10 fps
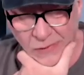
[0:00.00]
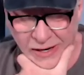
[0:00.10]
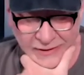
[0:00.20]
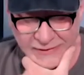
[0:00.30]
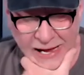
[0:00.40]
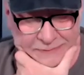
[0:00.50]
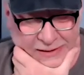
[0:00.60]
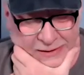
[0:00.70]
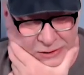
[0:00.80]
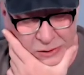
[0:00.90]
one of the top
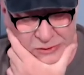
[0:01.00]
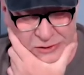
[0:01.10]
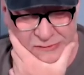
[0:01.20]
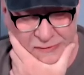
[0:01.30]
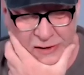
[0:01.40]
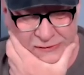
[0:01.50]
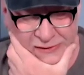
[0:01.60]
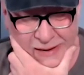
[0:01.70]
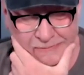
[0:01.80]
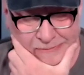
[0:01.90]
ten closers of all
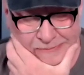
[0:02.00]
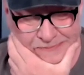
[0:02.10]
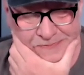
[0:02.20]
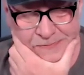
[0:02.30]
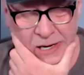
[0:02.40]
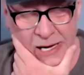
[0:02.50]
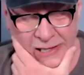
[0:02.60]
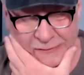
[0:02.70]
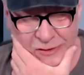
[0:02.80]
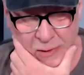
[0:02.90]
time, uh,
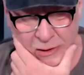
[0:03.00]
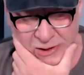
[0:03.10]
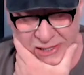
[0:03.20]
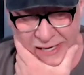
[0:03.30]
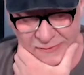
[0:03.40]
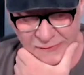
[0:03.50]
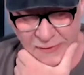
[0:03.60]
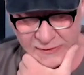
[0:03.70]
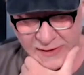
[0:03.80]
eleventh most saves of all